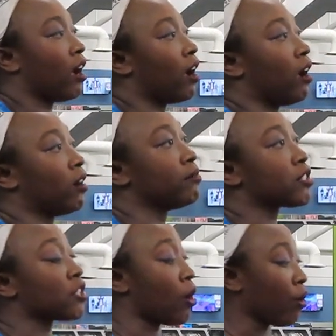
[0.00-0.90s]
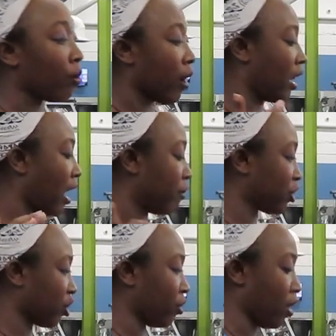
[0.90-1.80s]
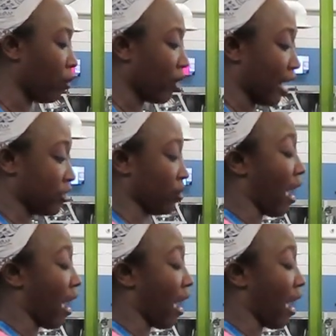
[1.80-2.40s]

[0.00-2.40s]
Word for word: Um, so I'm gonna show y'all what I do.